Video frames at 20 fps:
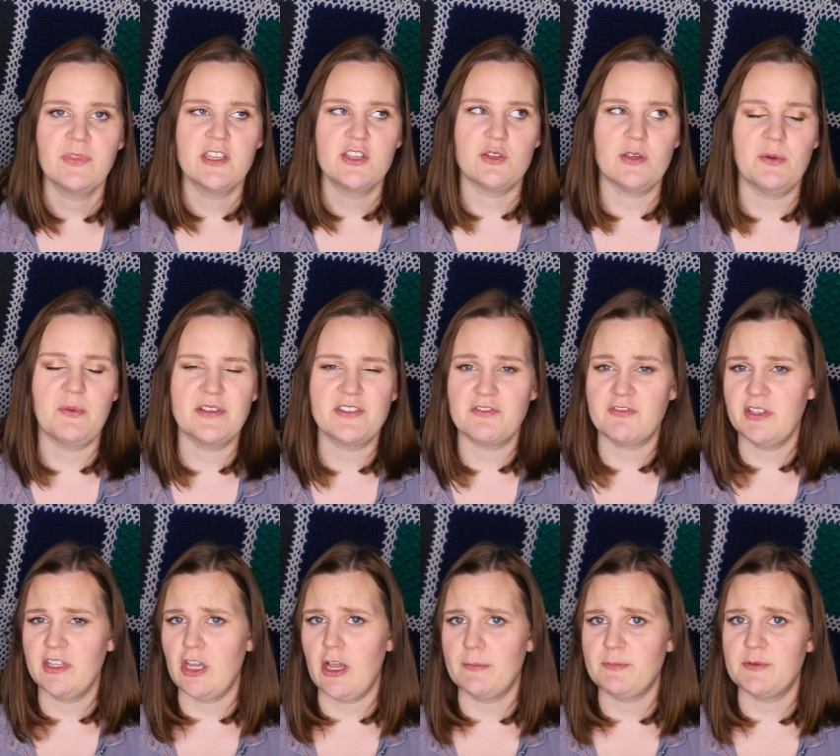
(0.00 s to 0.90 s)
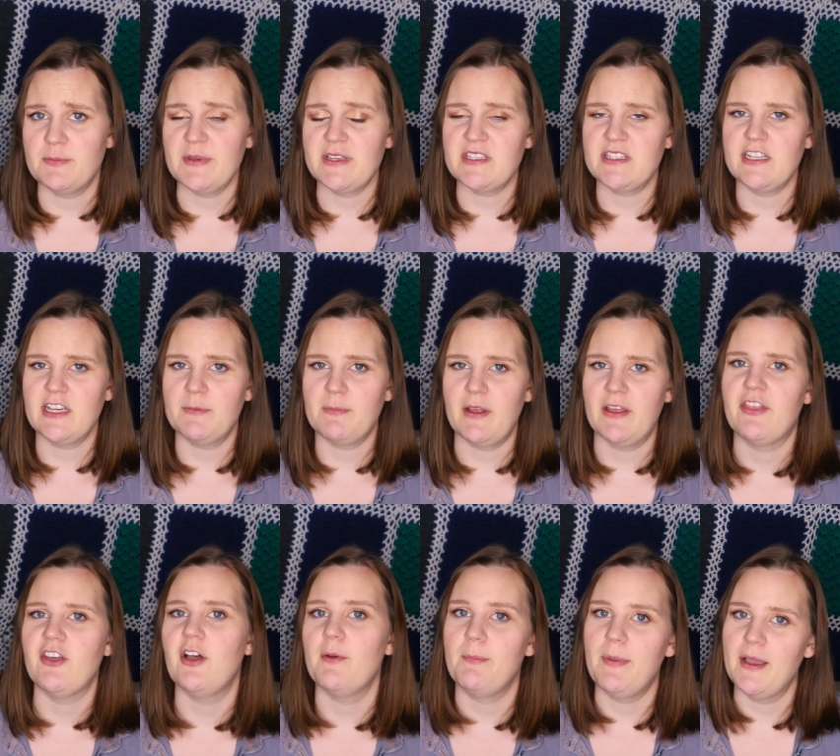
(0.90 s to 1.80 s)
so I wasn't really optimistic, but I
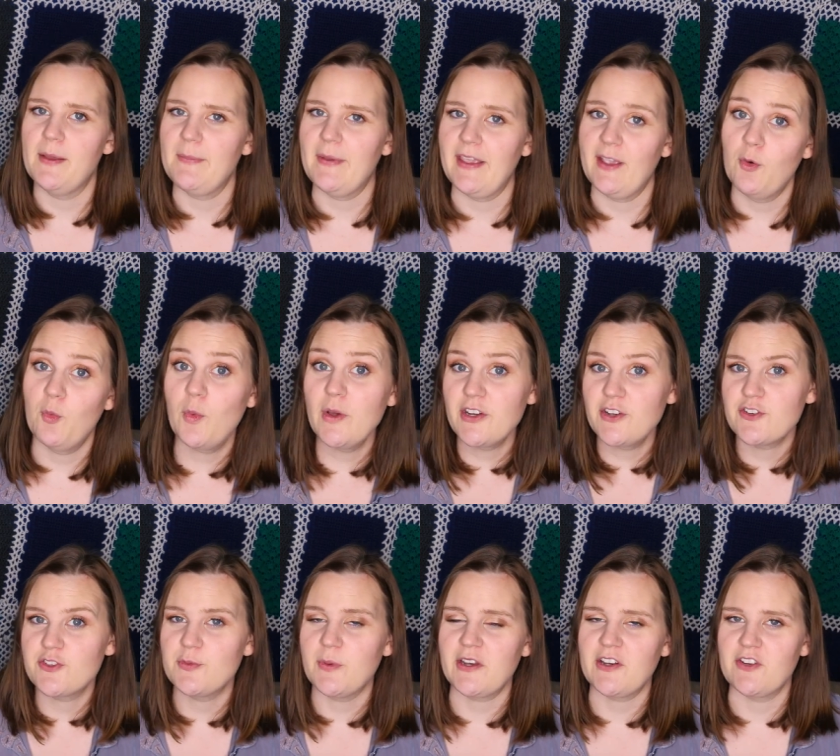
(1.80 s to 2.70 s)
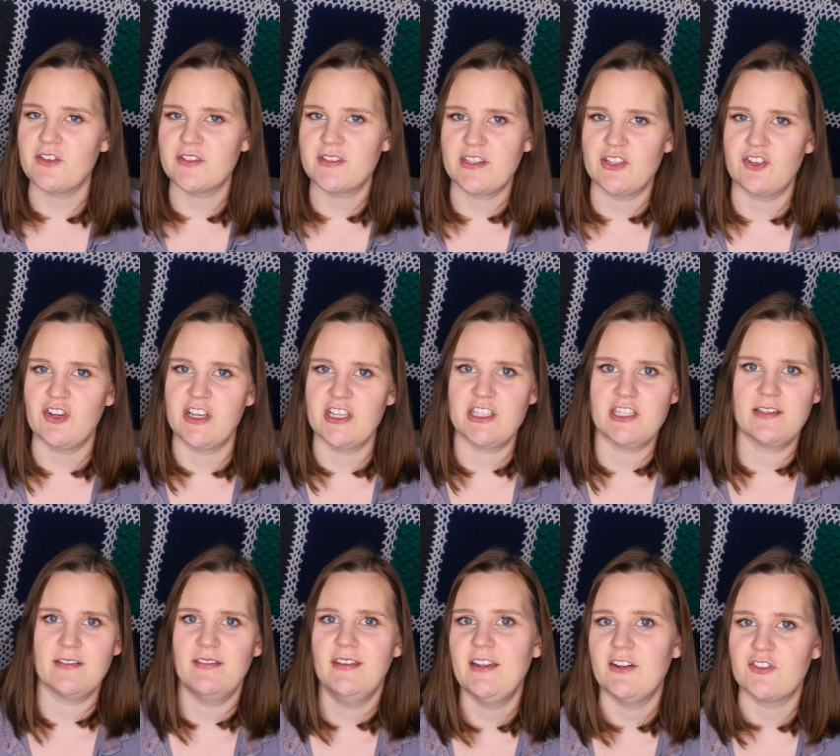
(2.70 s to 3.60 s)
thought by being winter sweaters, they're
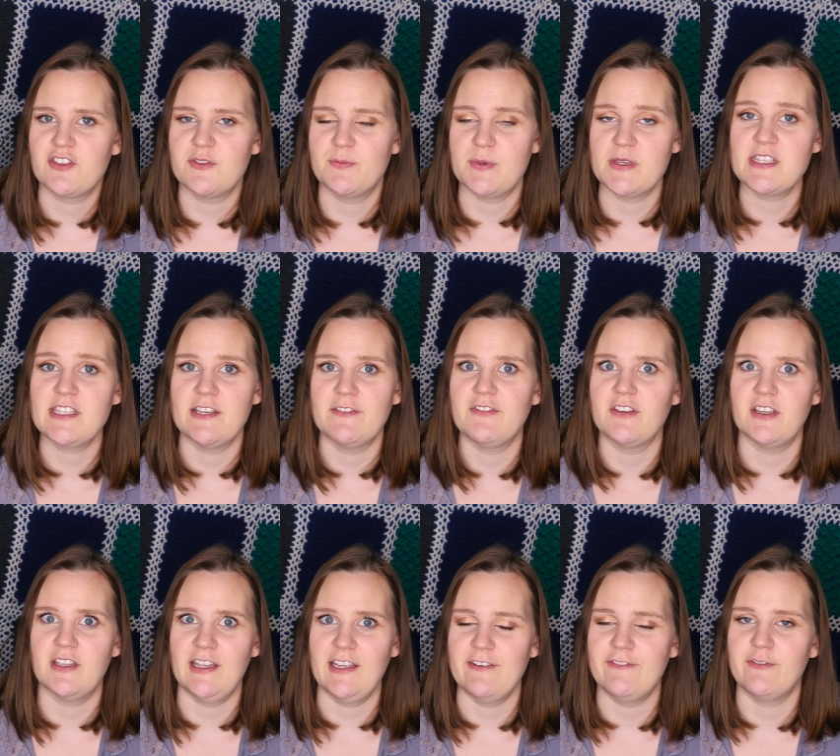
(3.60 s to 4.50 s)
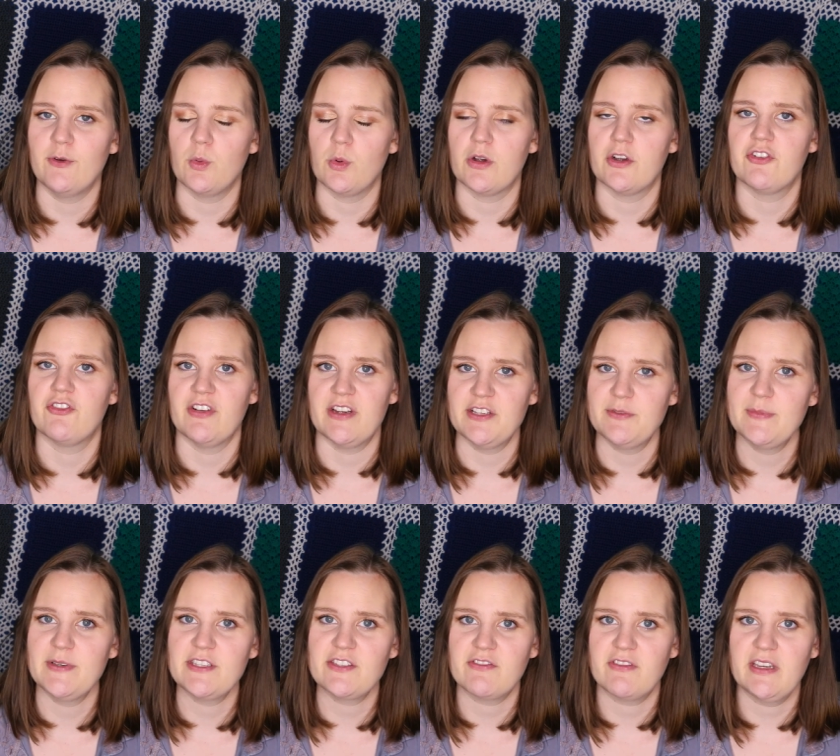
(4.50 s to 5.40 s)
not, you know, specifically for
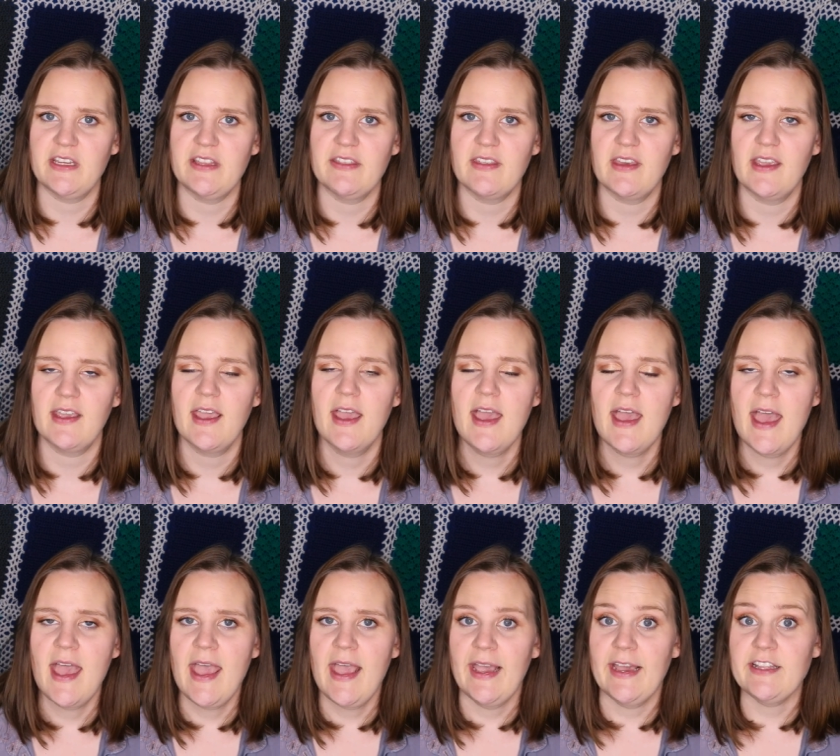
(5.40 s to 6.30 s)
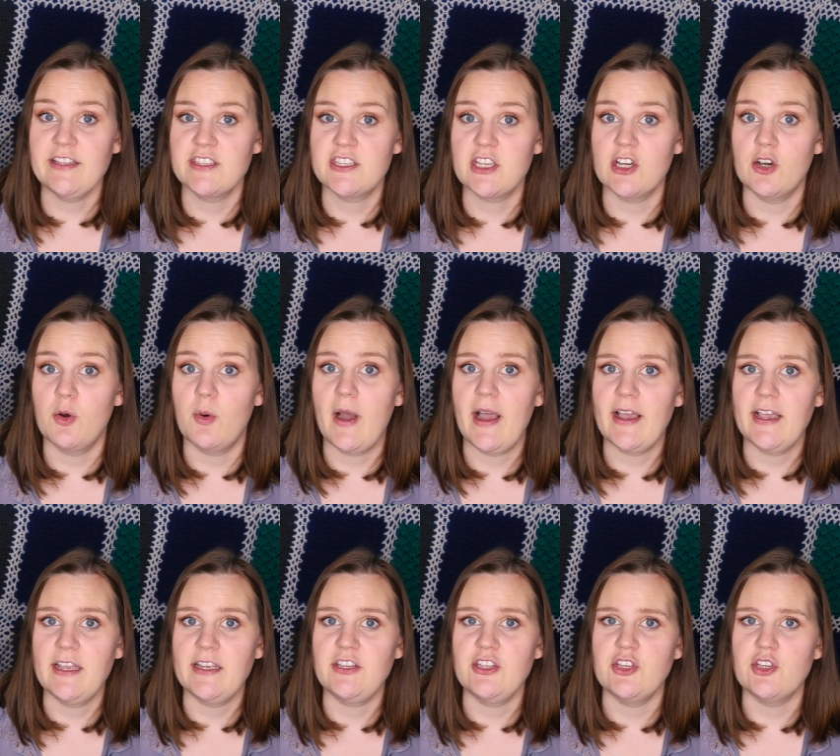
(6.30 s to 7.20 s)
Christmas or anything. And so
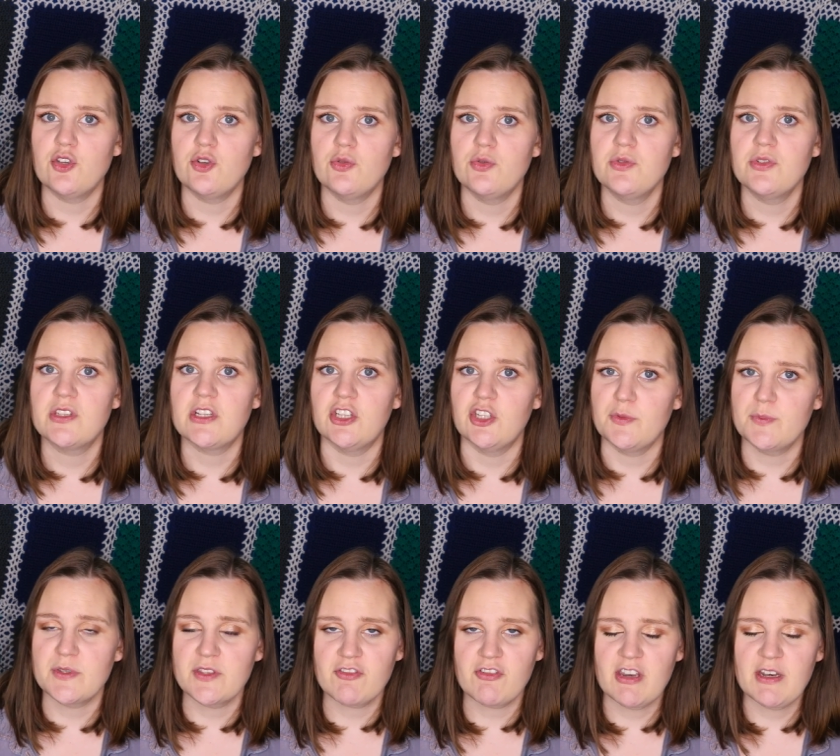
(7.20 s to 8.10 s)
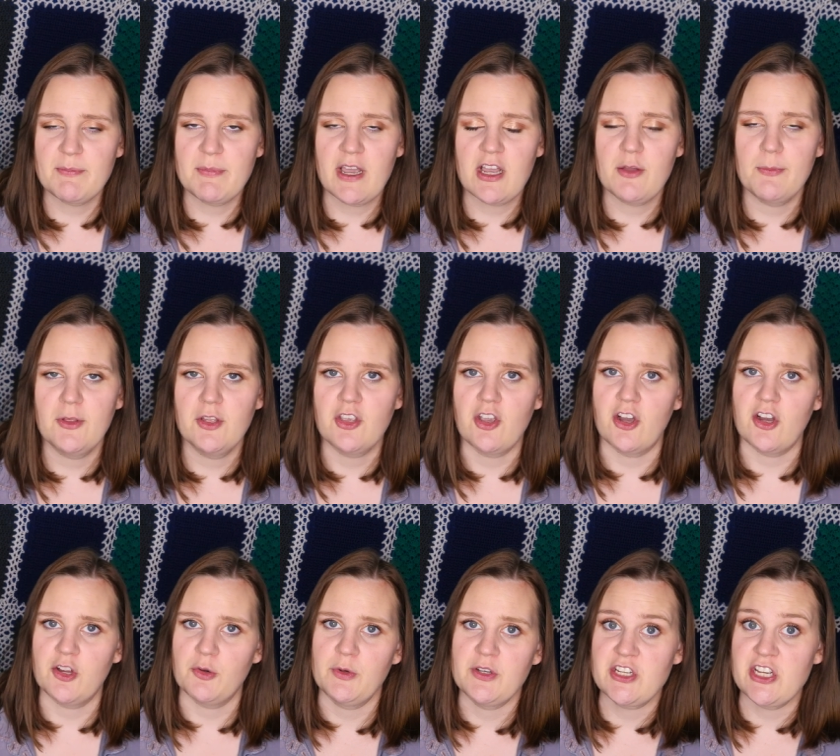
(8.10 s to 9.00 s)
I used Loops and Thread Impeccable
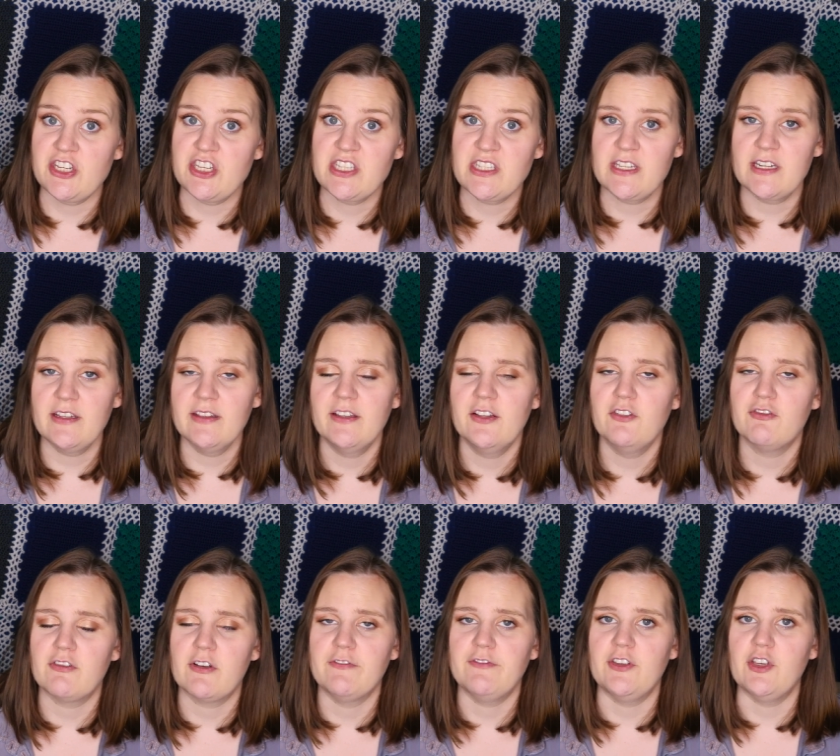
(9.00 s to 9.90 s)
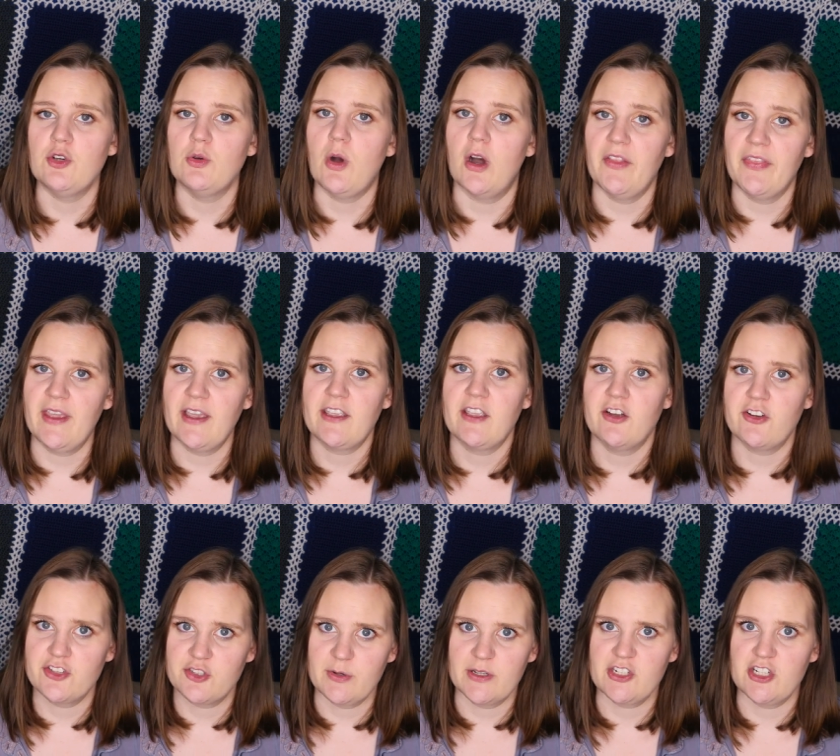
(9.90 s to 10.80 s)
yarn, which I just did a little review on that
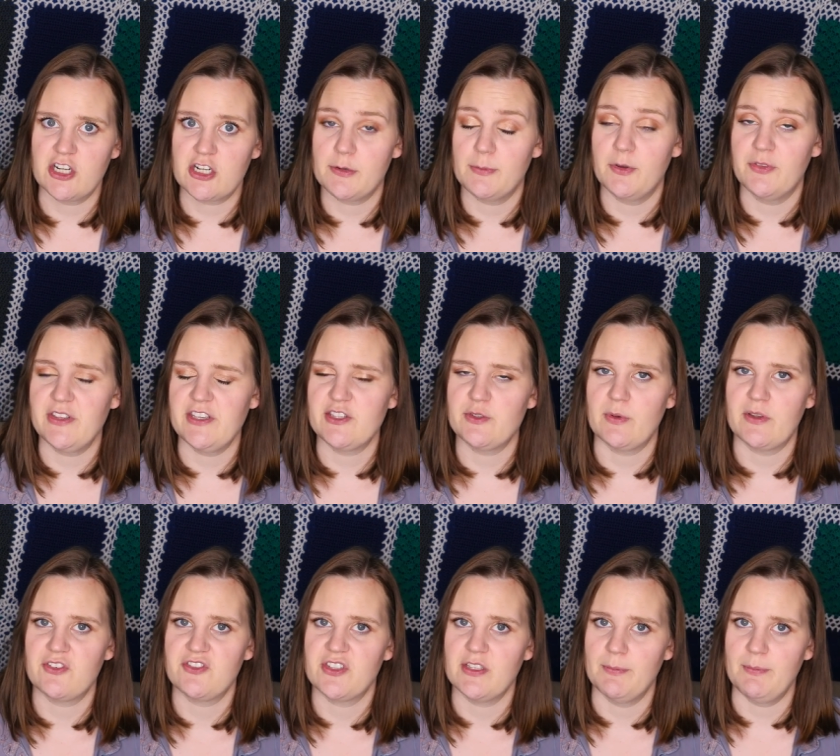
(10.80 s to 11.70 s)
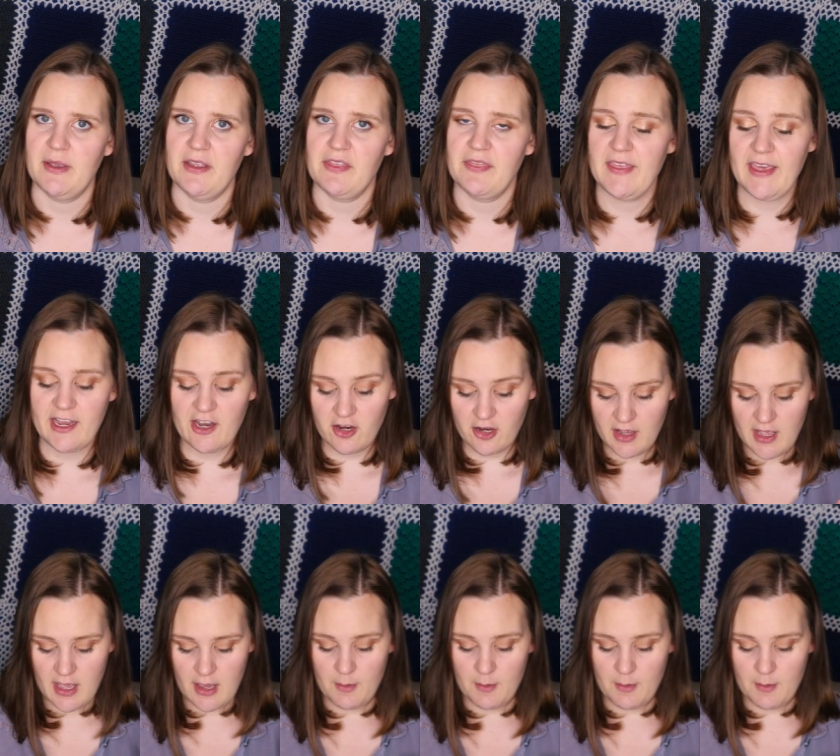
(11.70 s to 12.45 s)
yarn. So I talked about these sweaters a bit there,